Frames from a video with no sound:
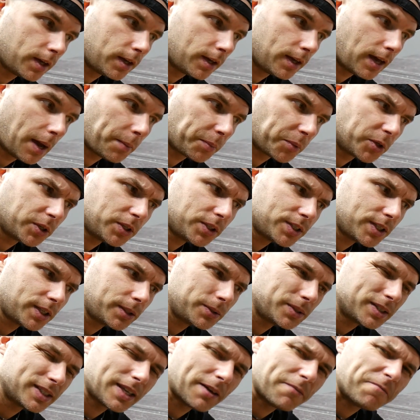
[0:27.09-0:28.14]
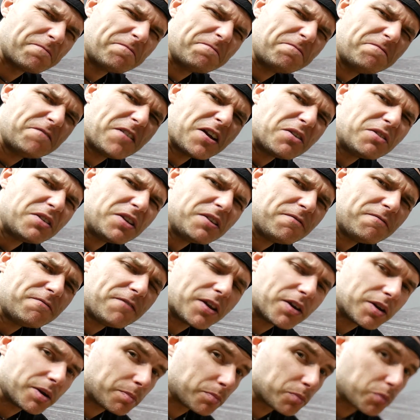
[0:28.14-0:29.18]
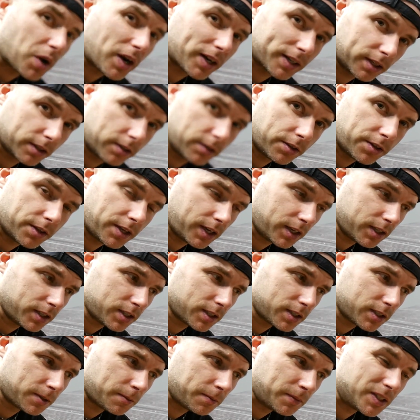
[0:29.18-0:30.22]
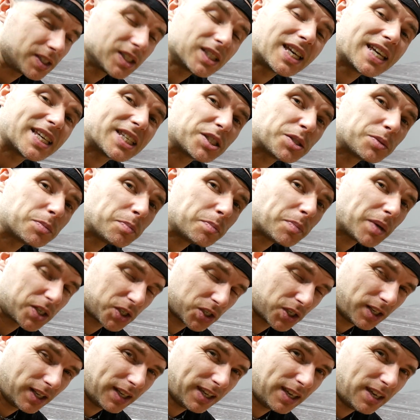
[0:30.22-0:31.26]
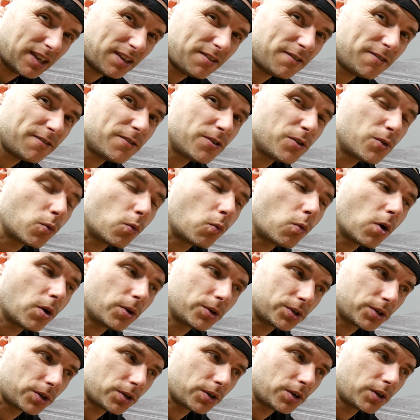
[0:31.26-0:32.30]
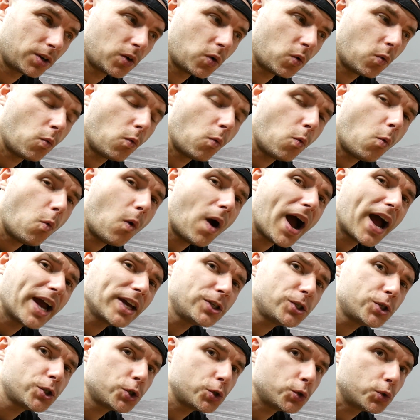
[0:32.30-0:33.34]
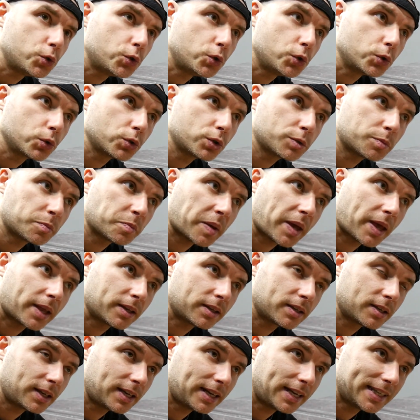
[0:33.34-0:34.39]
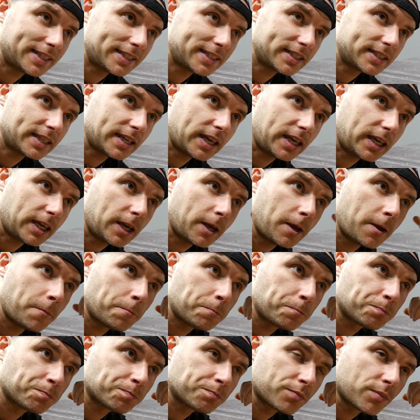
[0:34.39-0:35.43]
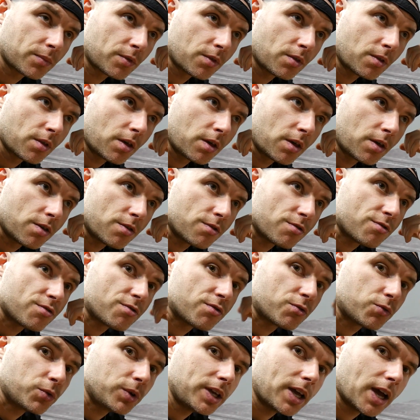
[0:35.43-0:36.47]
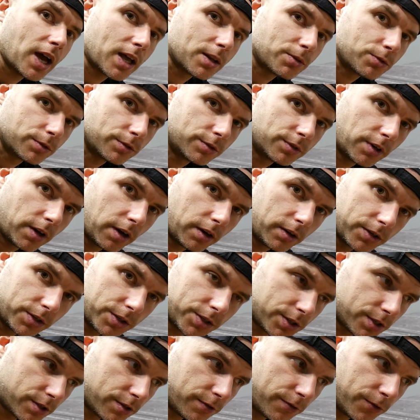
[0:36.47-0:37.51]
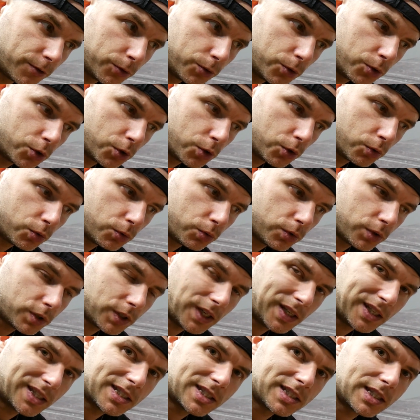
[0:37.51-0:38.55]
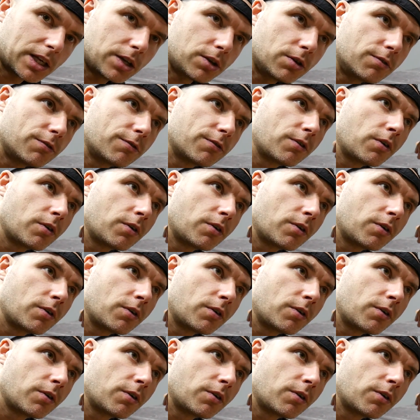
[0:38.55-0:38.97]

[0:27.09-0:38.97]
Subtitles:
I'm gonna tell you some very practical things, especially if you wonder why should you spend, let's say, $300 for the shoes instead of